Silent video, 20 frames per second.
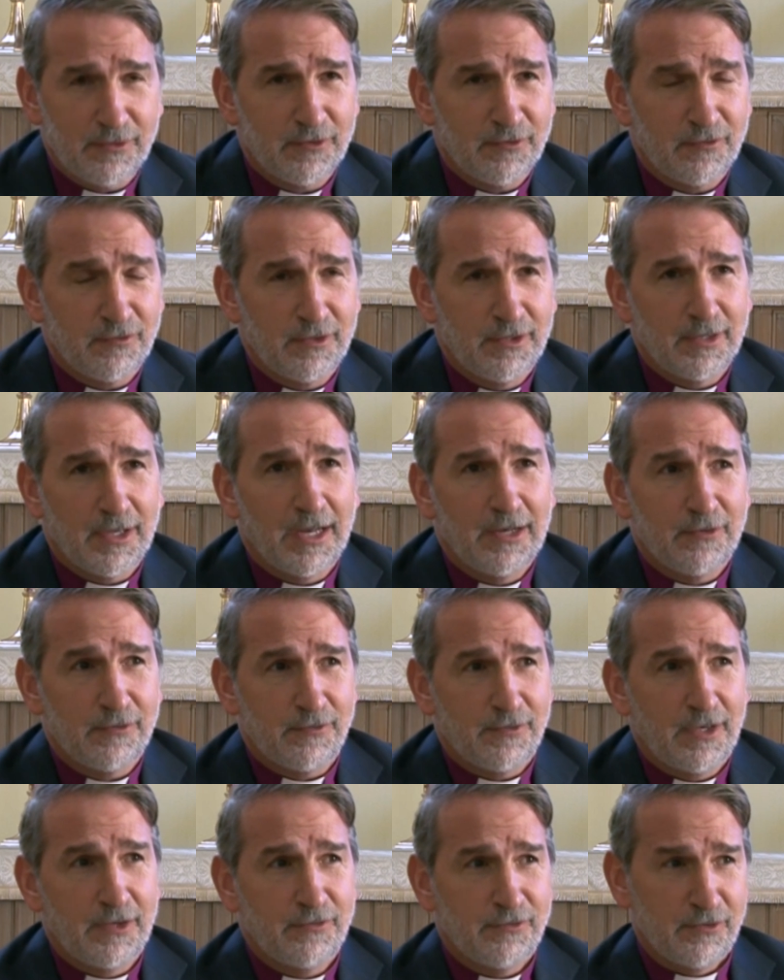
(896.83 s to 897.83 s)
this is a United
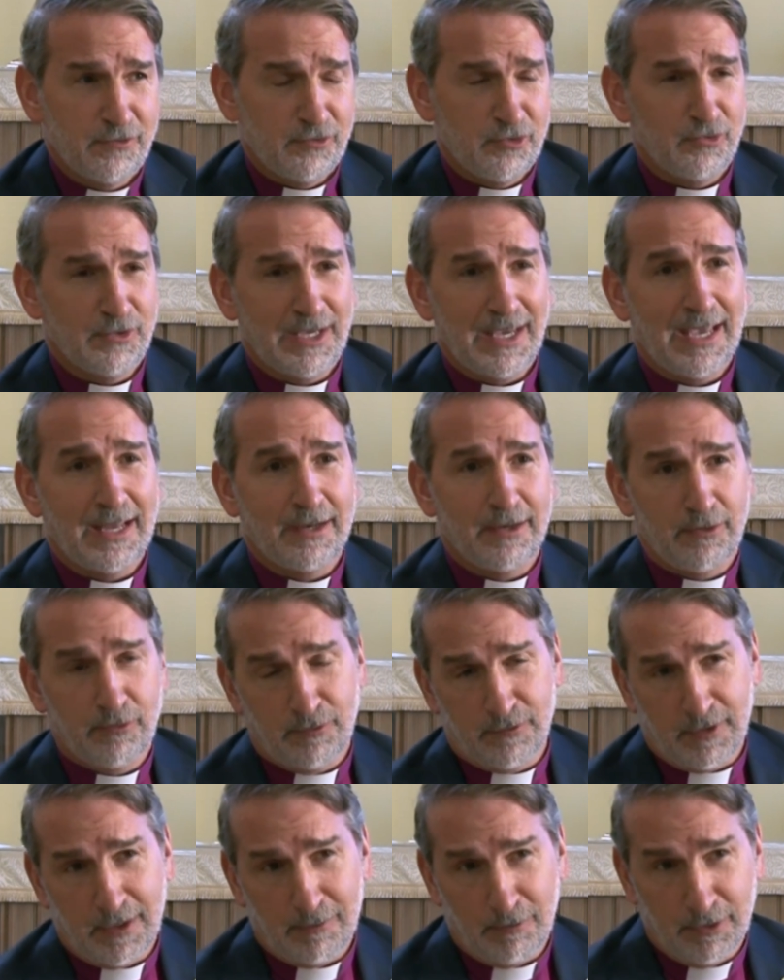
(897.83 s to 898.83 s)
States issue. Canada
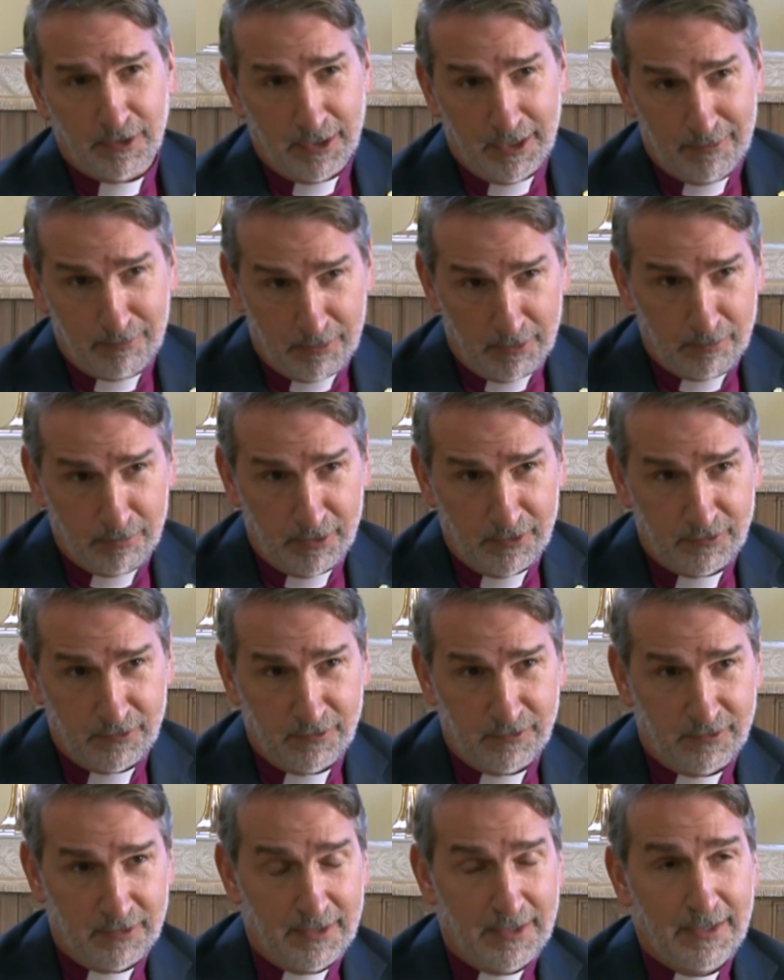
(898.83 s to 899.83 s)
was able to keep their
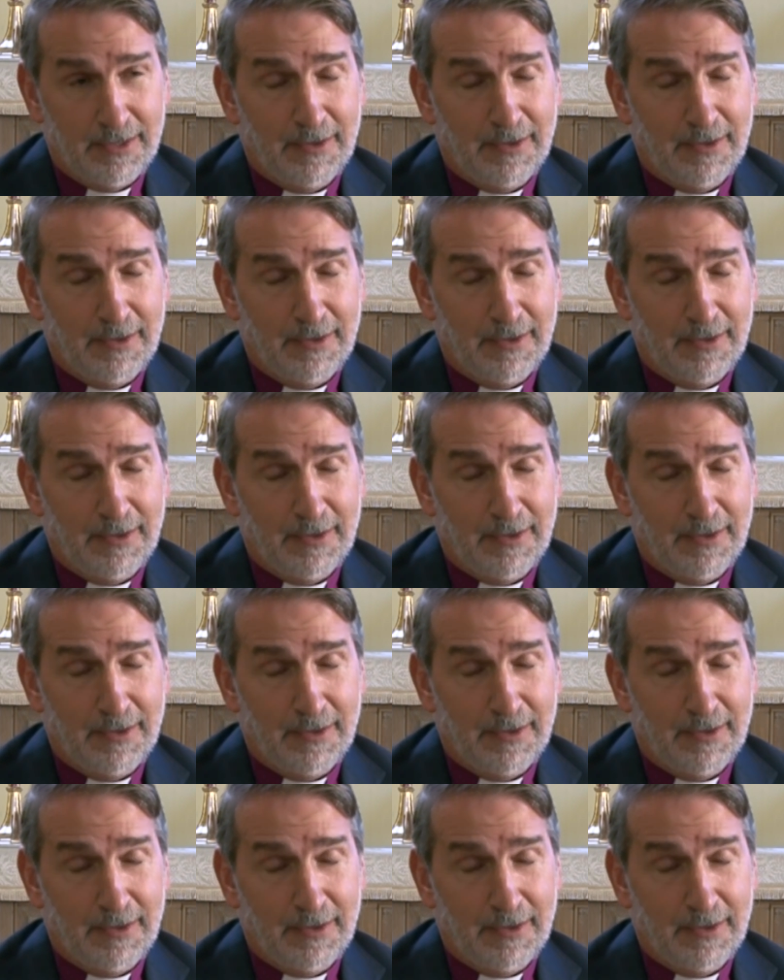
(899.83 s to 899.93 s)
pensions.